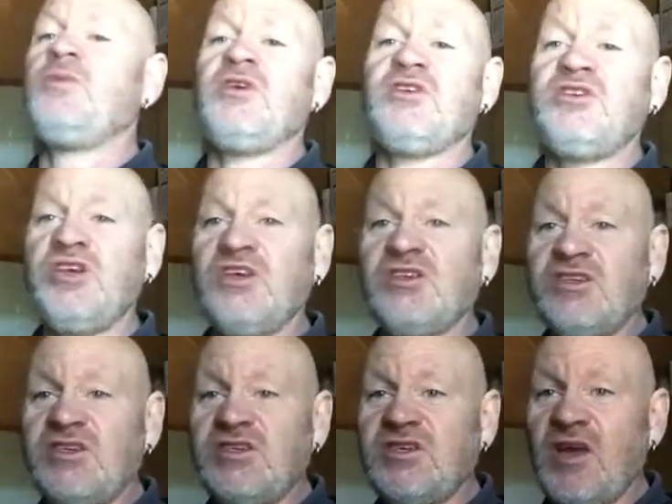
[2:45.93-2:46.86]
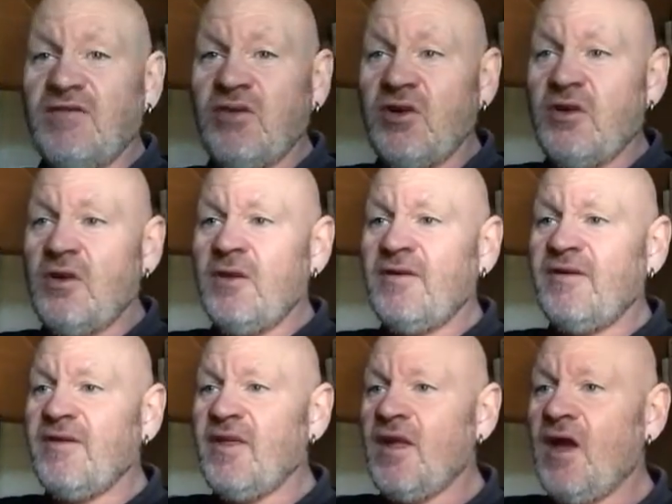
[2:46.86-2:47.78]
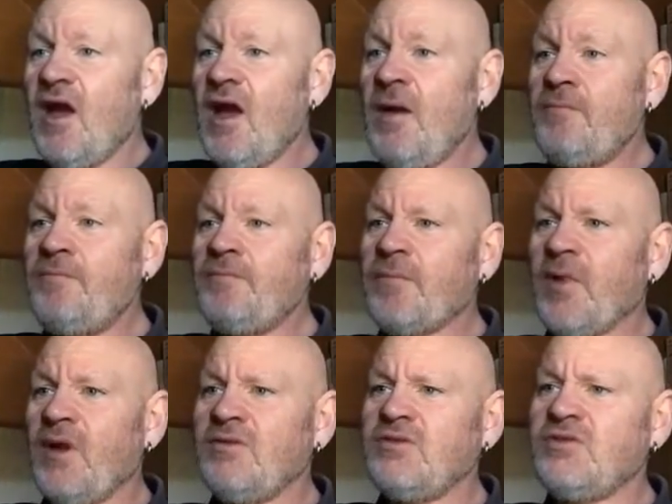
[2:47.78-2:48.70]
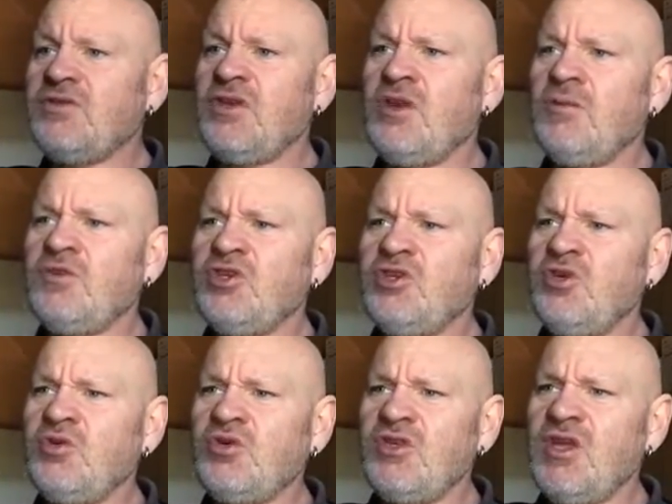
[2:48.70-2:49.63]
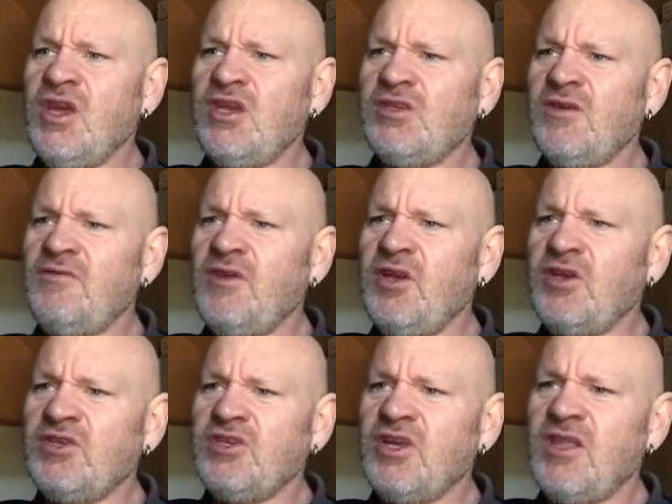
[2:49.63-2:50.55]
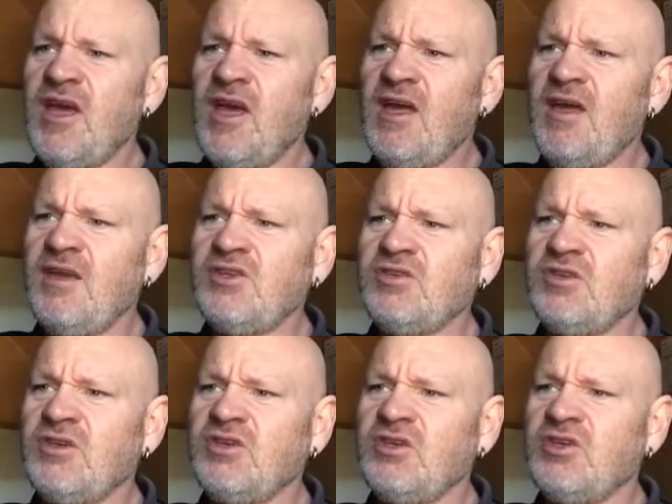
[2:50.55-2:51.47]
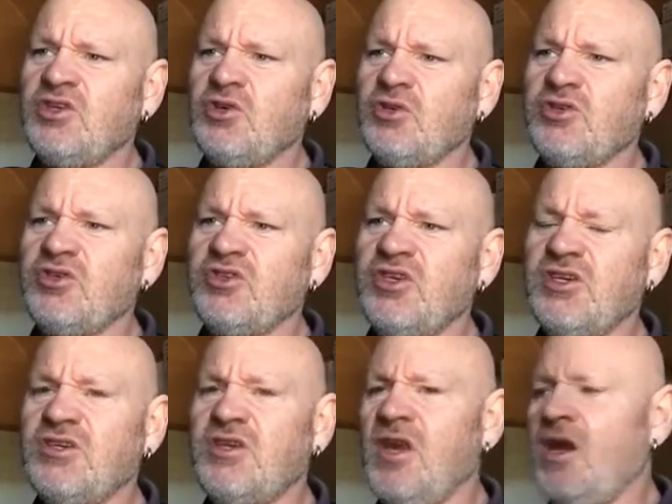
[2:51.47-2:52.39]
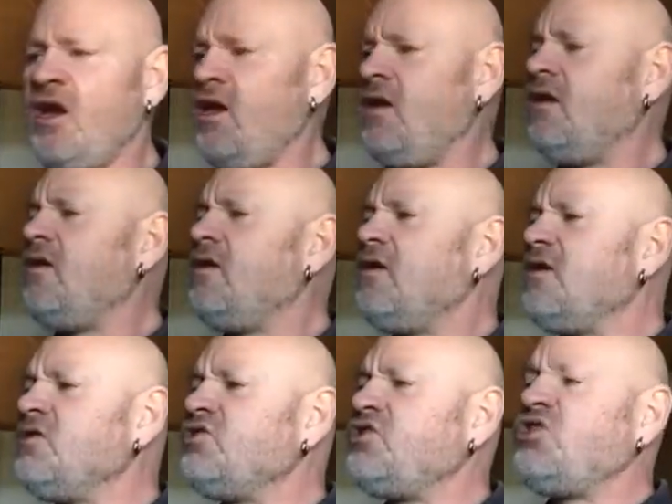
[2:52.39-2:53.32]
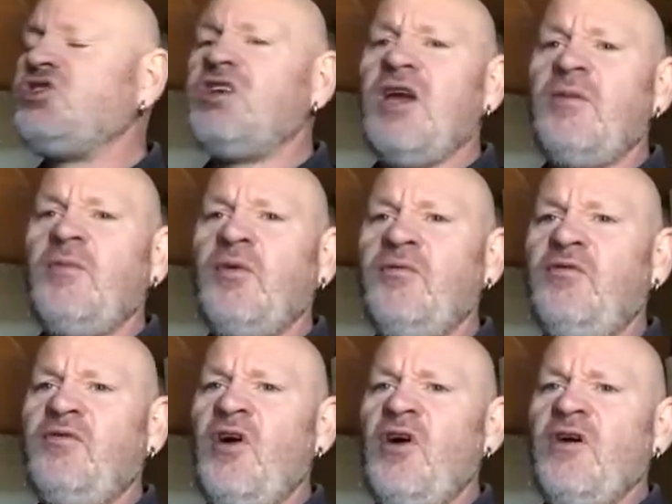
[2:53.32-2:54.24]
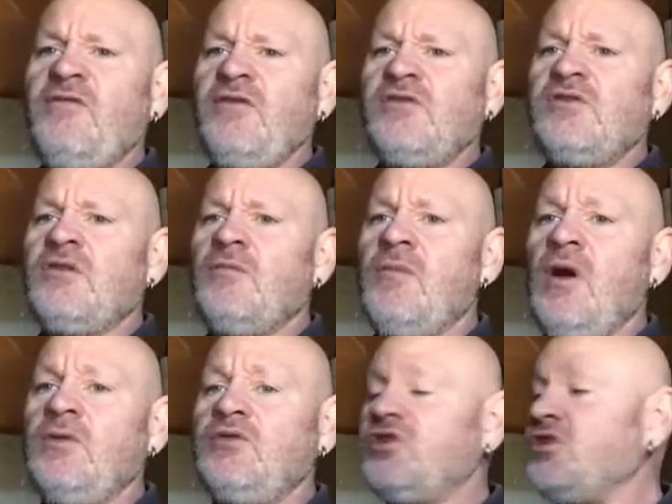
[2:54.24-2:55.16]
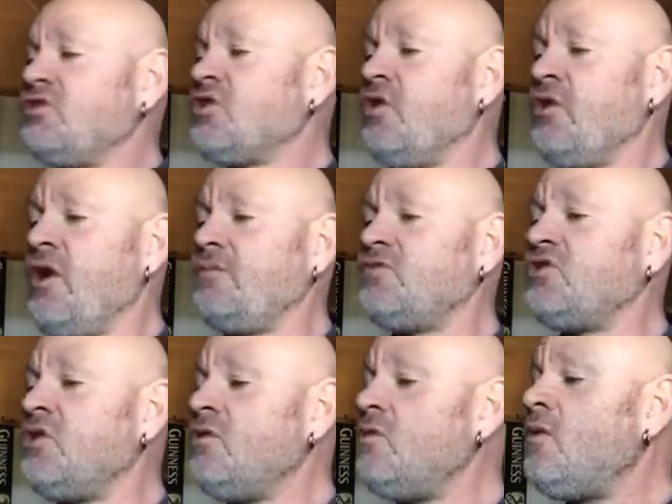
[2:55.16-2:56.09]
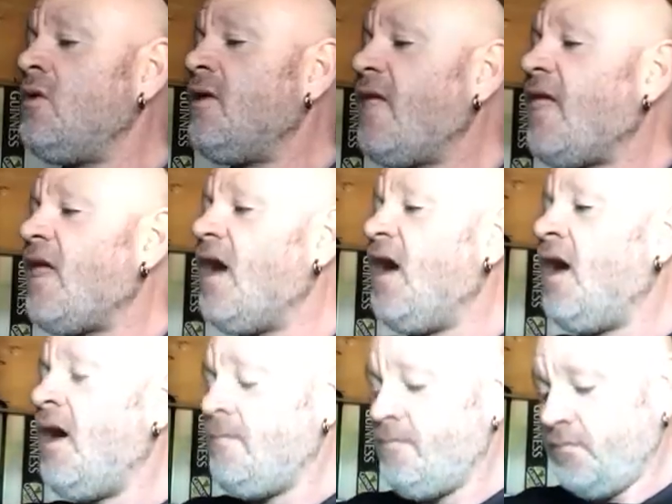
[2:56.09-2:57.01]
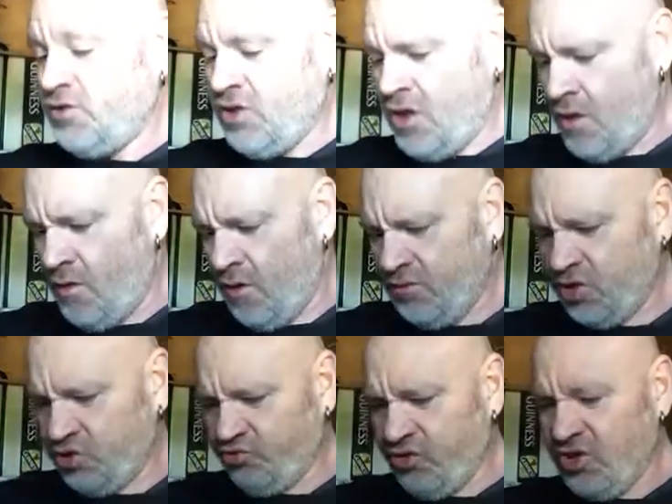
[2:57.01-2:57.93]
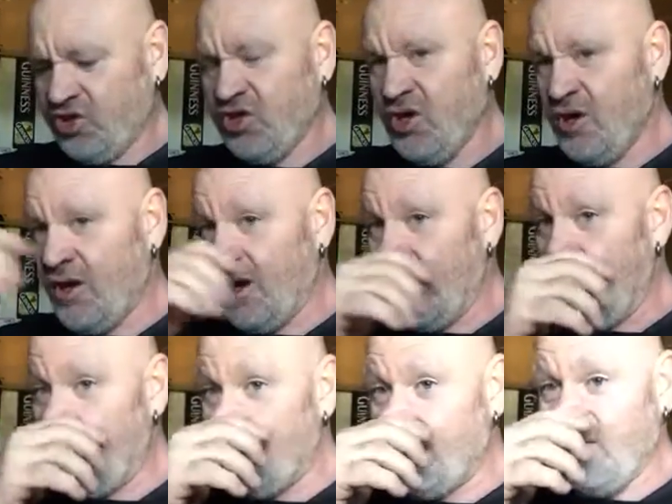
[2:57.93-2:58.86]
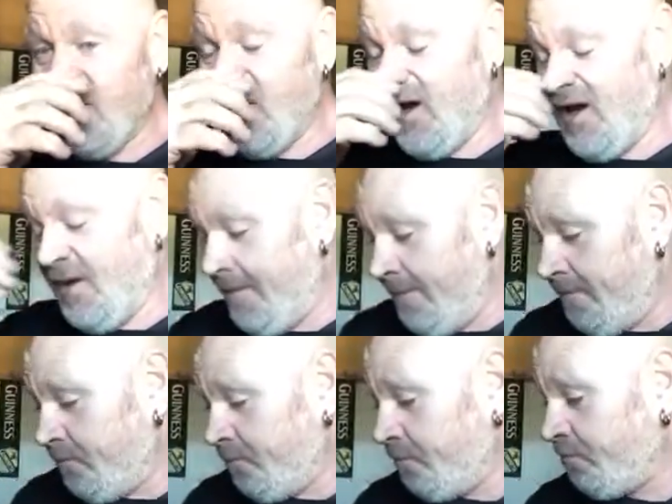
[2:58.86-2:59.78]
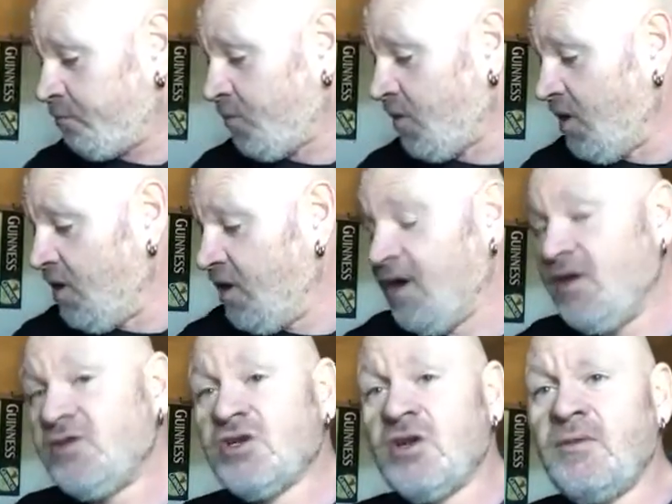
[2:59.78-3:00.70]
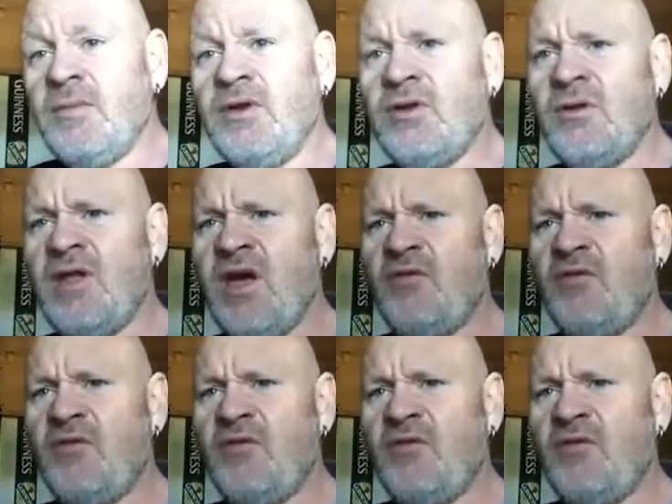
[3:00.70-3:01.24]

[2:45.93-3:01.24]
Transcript: to be at 67. So I'm just using this. Hopefully you can see that. It's just shot to 68. 68.5 is the most it's gone up to. So I'm just recircling it. And it's going to be doing